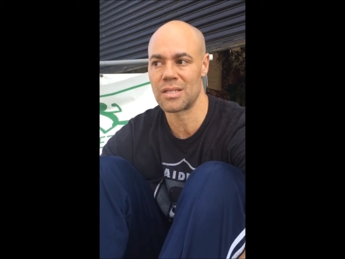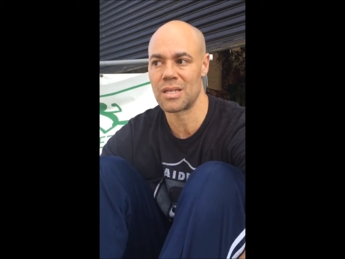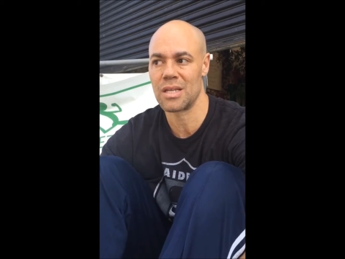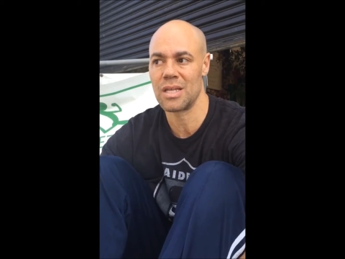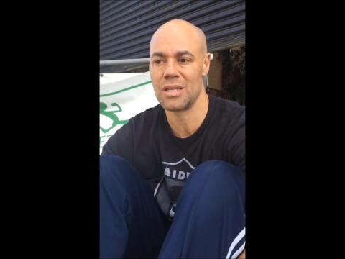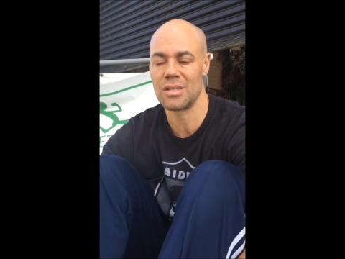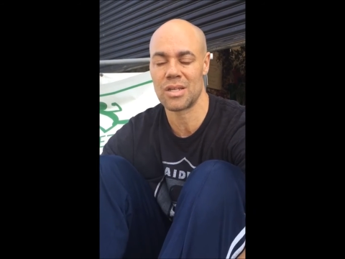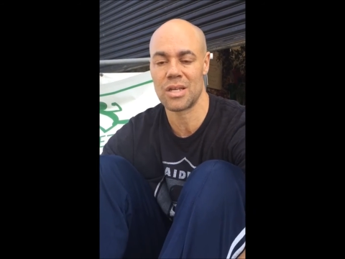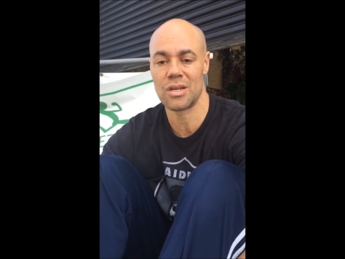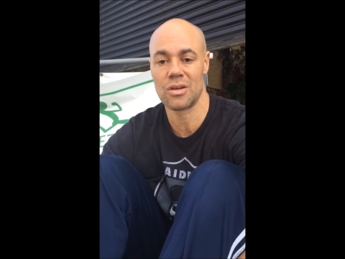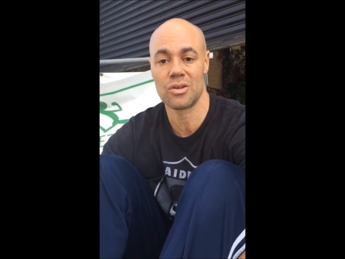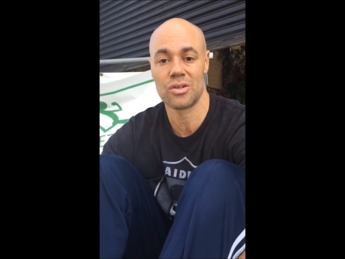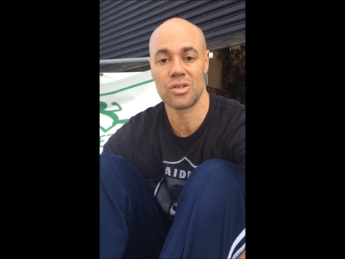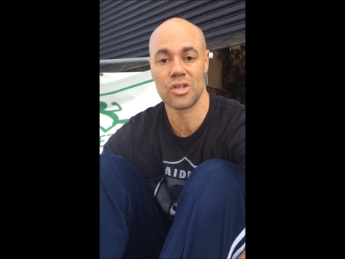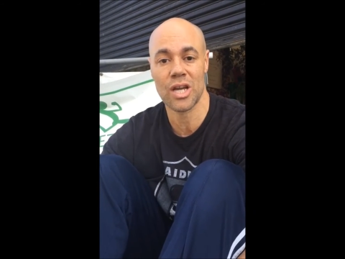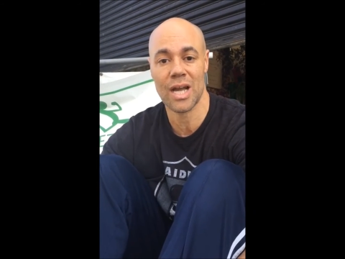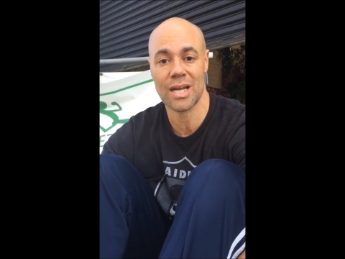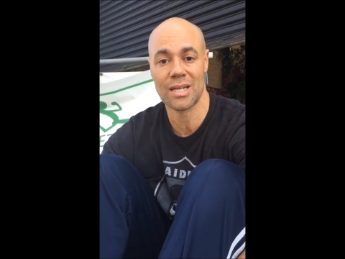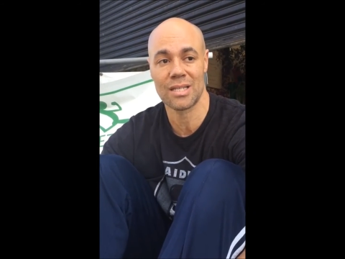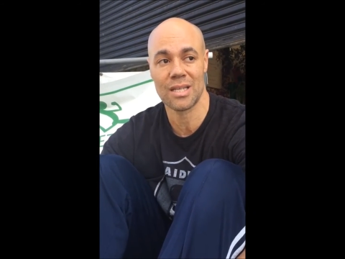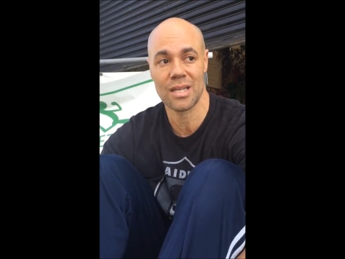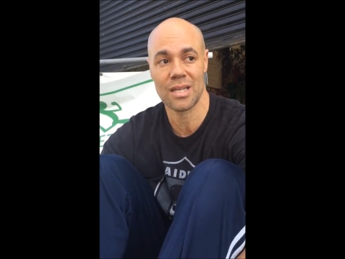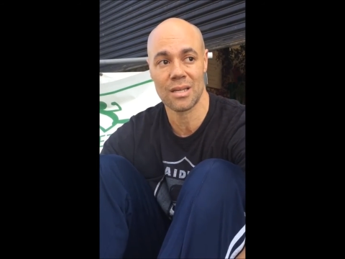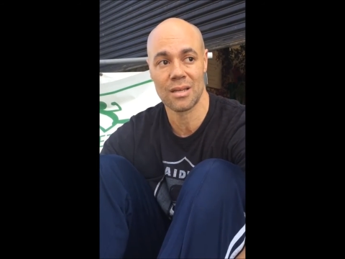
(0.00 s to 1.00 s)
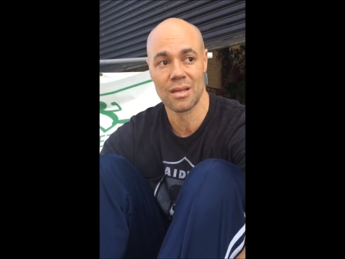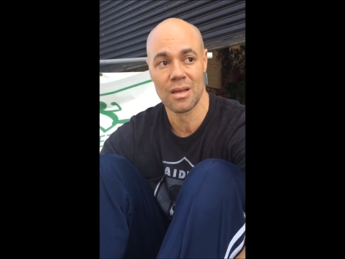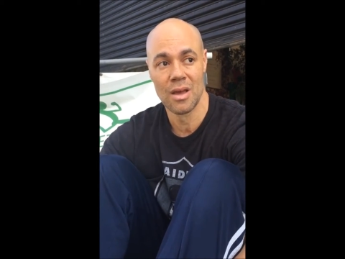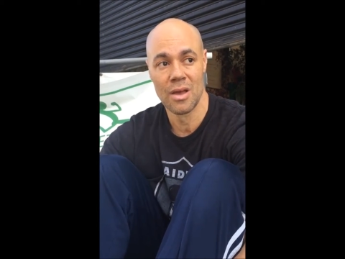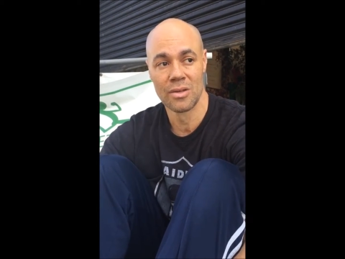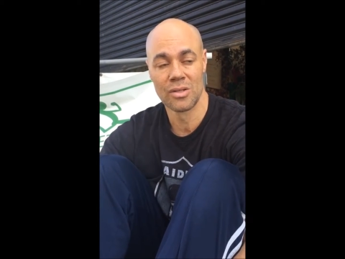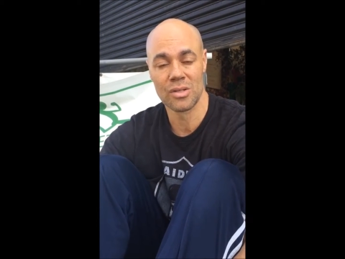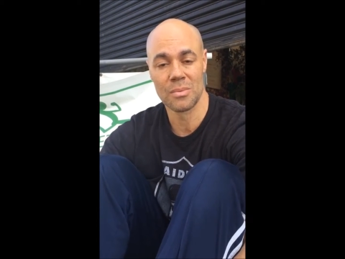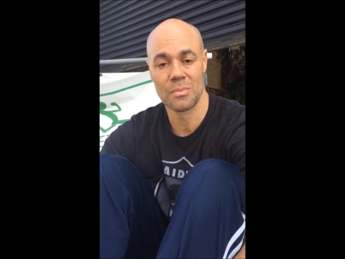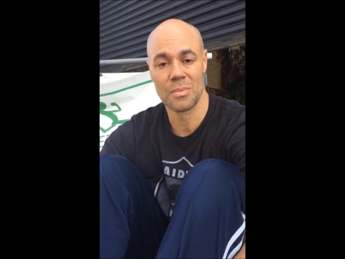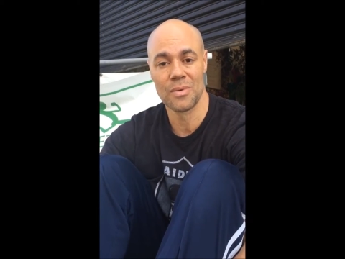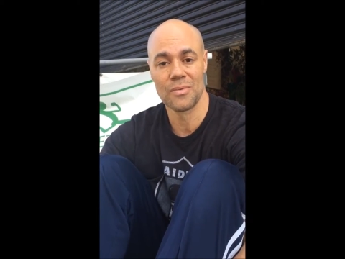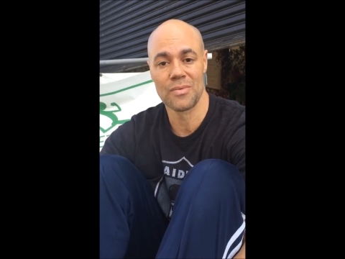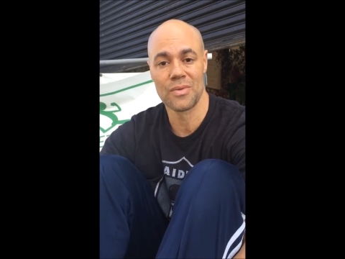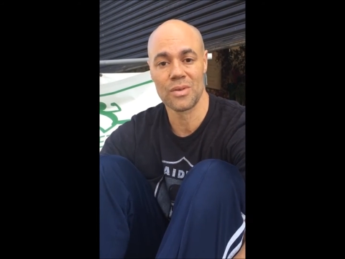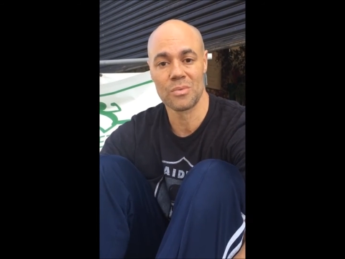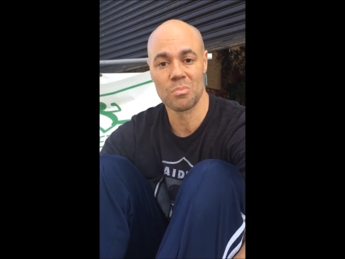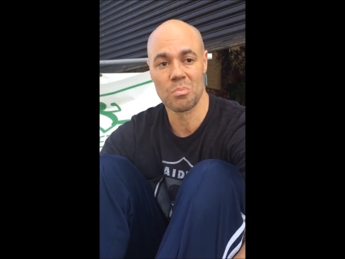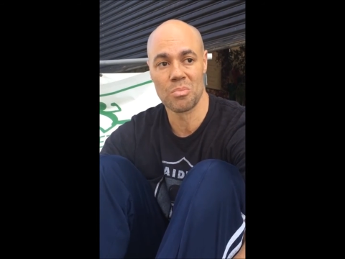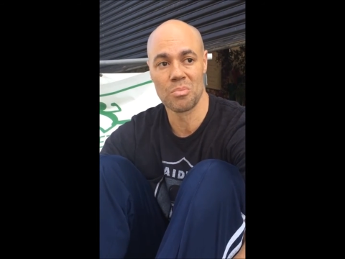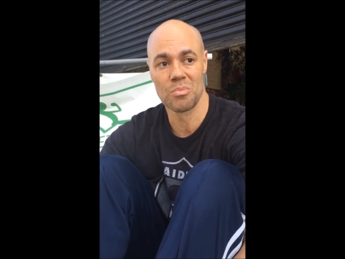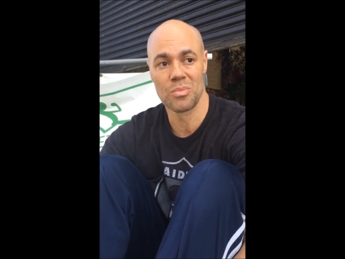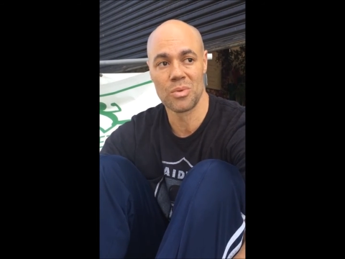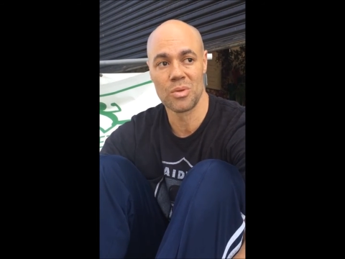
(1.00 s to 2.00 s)
and he's interjecting some of the
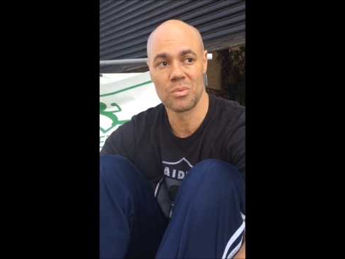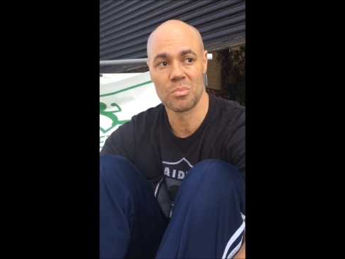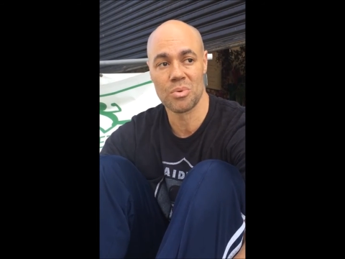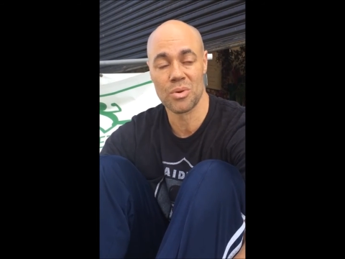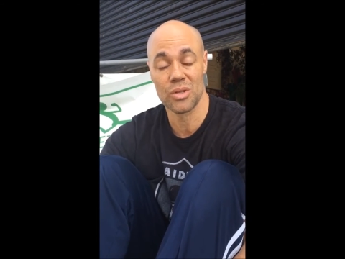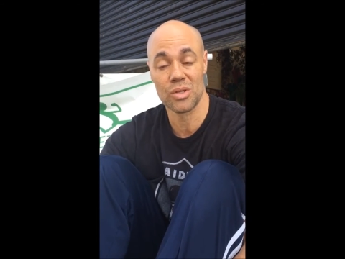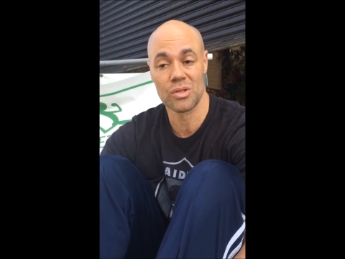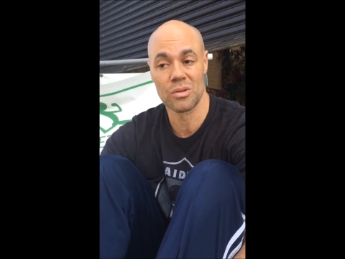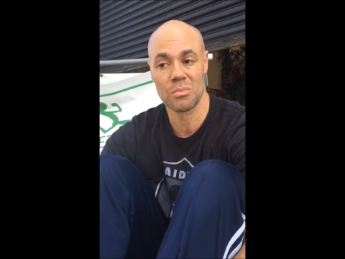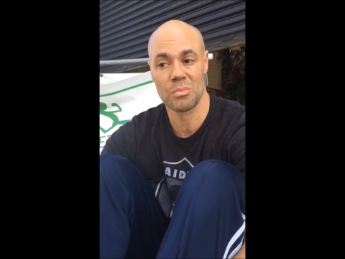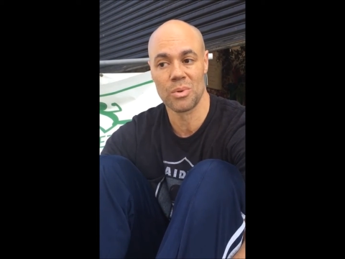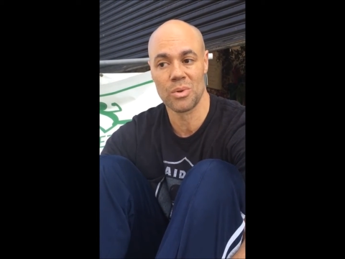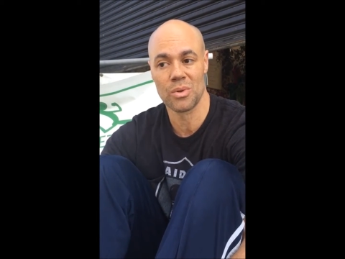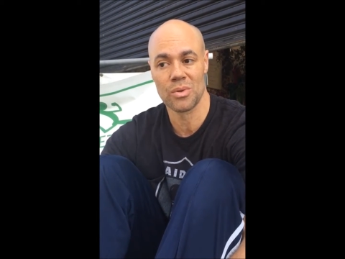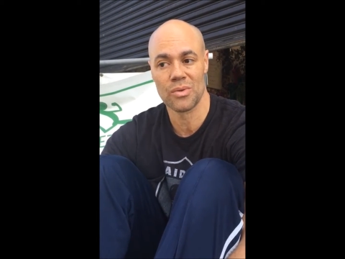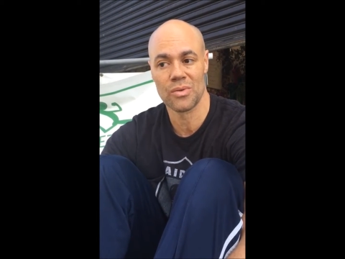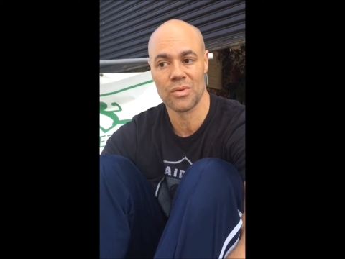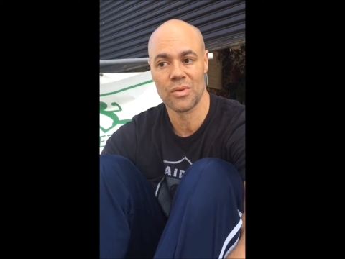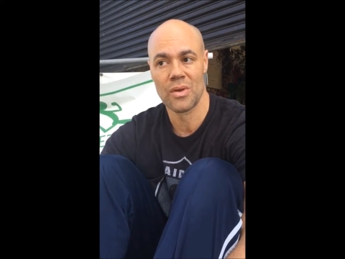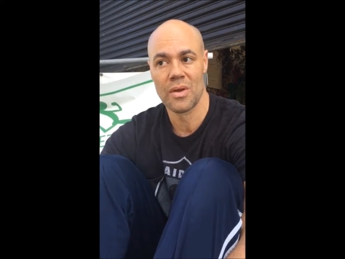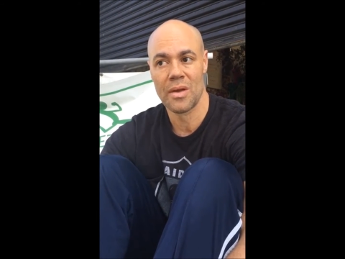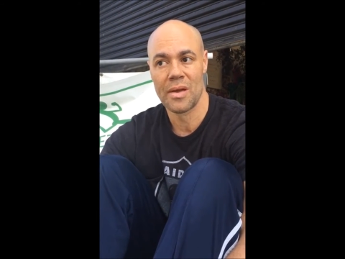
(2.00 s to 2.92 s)
principles,